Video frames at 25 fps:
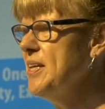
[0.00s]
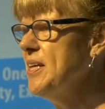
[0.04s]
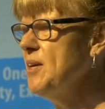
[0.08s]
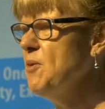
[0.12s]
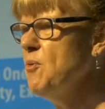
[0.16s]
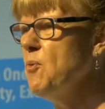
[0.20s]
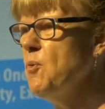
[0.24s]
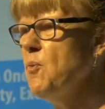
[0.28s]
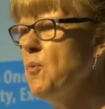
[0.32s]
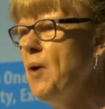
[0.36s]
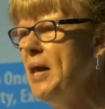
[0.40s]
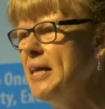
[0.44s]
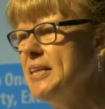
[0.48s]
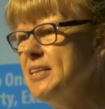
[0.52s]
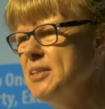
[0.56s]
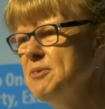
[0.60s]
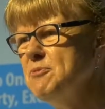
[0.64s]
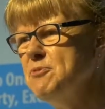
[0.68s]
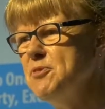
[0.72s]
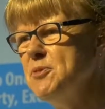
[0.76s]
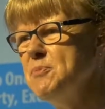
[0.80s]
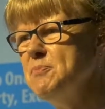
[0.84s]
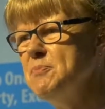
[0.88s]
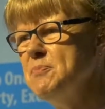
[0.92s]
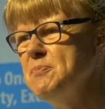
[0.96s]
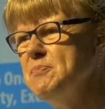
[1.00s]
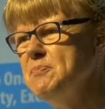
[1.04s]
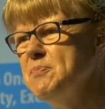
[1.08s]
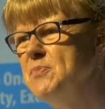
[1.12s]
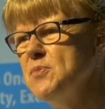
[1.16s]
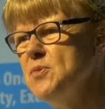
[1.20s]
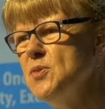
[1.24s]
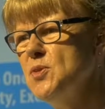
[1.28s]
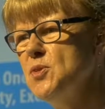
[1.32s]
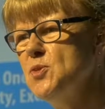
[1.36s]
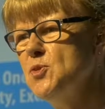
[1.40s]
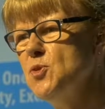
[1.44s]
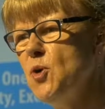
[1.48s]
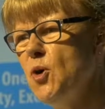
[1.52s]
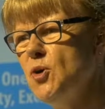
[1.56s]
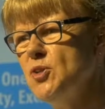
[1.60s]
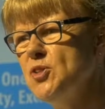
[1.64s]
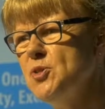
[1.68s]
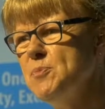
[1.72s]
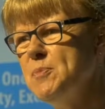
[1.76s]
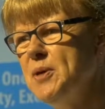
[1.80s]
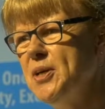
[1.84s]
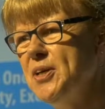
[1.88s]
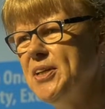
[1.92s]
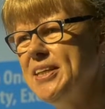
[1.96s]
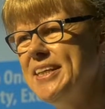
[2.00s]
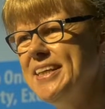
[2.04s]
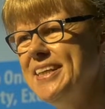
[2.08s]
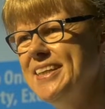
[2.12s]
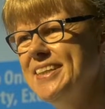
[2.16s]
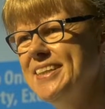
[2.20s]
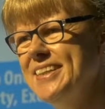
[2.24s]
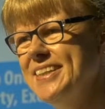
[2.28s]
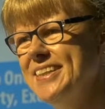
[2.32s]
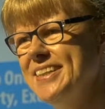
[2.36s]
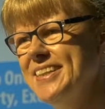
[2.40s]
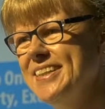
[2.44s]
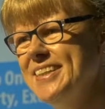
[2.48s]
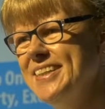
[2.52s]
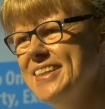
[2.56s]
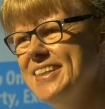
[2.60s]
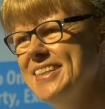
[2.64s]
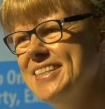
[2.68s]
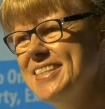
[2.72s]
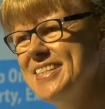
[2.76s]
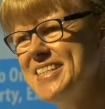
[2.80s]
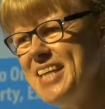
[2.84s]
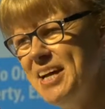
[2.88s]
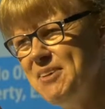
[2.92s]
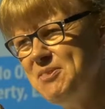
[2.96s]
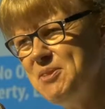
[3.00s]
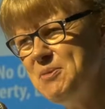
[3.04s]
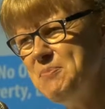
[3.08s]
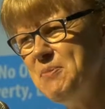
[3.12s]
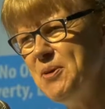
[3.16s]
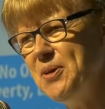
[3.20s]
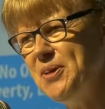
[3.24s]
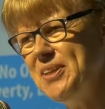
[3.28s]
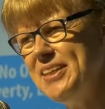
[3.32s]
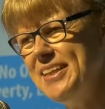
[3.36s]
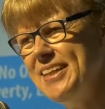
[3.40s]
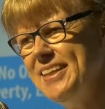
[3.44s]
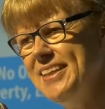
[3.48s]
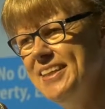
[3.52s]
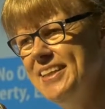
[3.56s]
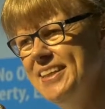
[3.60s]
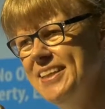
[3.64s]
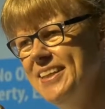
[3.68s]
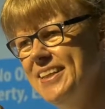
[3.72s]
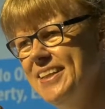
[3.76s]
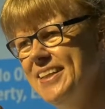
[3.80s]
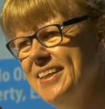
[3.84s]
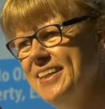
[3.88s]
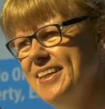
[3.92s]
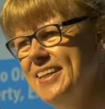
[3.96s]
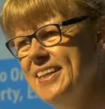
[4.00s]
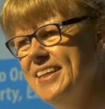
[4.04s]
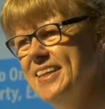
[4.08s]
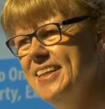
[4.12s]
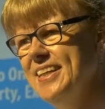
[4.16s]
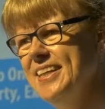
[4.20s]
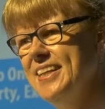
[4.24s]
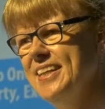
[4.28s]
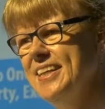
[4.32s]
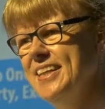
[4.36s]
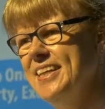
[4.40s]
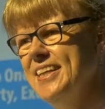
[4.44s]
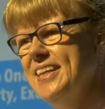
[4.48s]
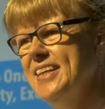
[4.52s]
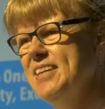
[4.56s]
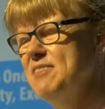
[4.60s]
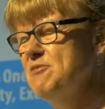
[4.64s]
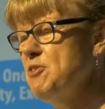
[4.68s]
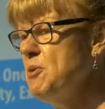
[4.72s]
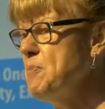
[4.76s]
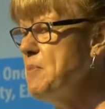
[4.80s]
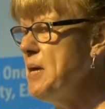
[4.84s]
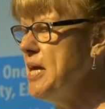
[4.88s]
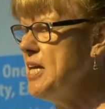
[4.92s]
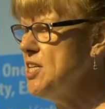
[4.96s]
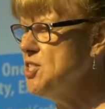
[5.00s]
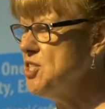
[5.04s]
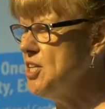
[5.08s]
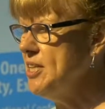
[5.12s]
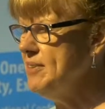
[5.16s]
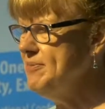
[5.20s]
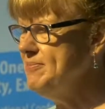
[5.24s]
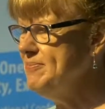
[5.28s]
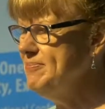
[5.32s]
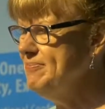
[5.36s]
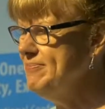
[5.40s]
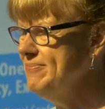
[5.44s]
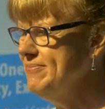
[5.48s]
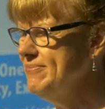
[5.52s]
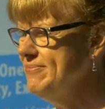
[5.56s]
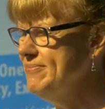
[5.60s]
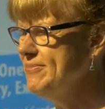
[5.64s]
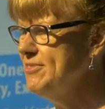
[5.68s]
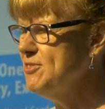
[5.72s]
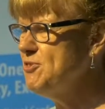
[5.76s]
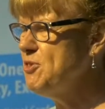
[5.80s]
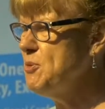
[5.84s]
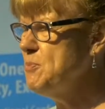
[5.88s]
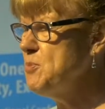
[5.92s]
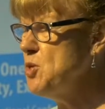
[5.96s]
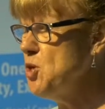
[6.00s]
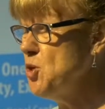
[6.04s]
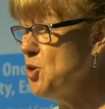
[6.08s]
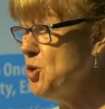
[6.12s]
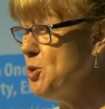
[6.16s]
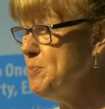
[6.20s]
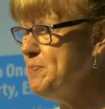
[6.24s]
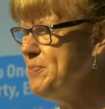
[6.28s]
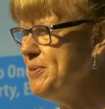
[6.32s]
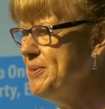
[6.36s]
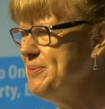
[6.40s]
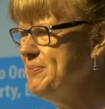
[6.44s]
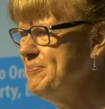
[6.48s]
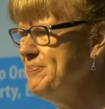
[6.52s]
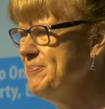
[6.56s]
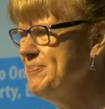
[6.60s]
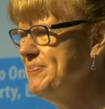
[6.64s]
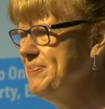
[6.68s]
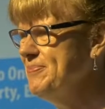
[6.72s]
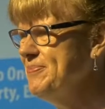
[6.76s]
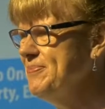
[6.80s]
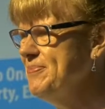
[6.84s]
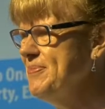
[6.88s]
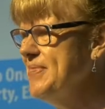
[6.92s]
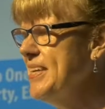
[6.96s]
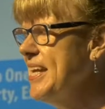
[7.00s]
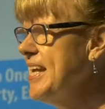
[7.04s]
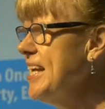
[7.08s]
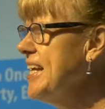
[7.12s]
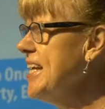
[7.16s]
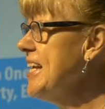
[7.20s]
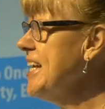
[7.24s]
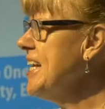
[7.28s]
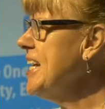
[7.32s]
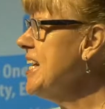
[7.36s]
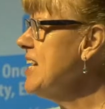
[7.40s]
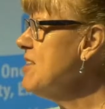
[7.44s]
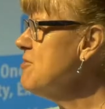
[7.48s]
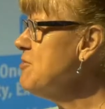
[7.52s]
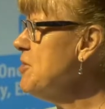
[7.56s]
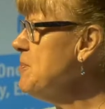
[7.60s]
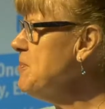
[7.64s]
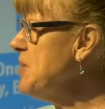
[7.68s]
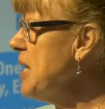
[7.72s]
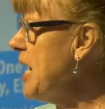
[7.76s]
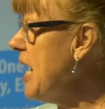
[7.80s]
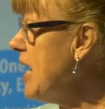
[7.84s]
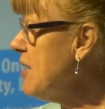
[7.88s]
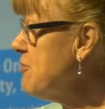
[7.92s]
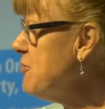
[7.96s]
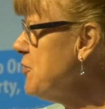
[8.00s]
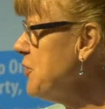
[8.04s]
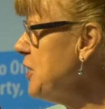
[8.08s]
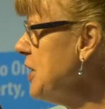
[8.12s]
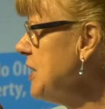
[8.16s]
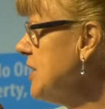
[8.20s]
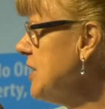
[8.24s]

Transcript: welcome from North America, South America, from Asia, from Europe, from the African